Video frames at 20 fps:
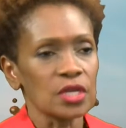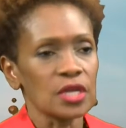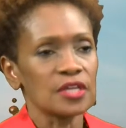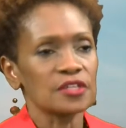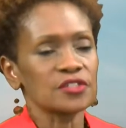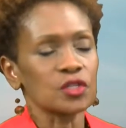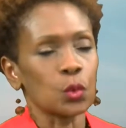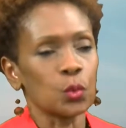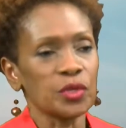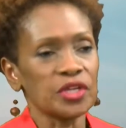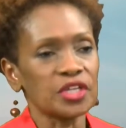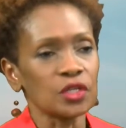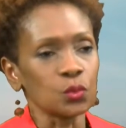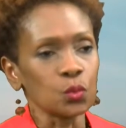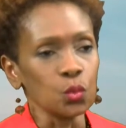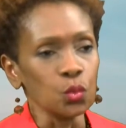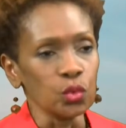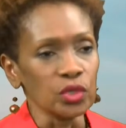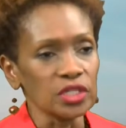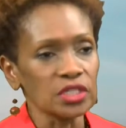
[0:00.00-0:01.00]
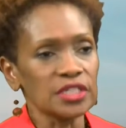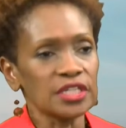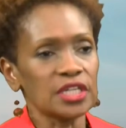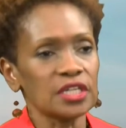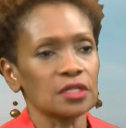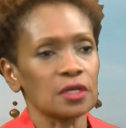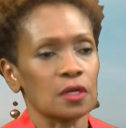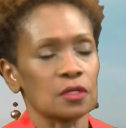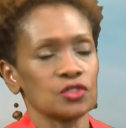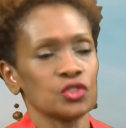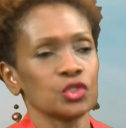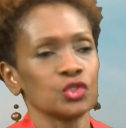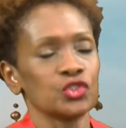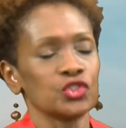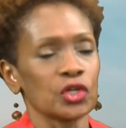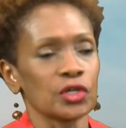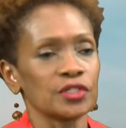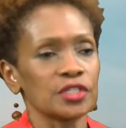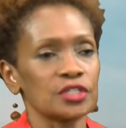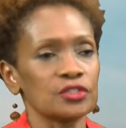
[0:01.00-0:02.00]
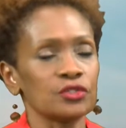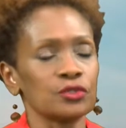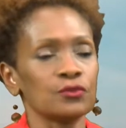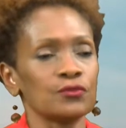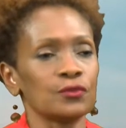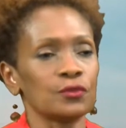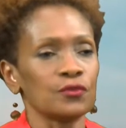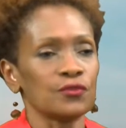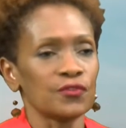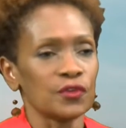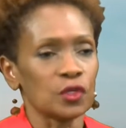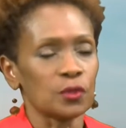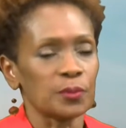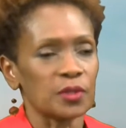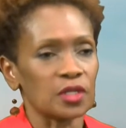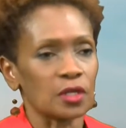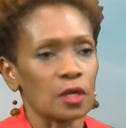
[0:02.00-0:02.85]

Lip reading: so we can really get on your journey to fulfillment,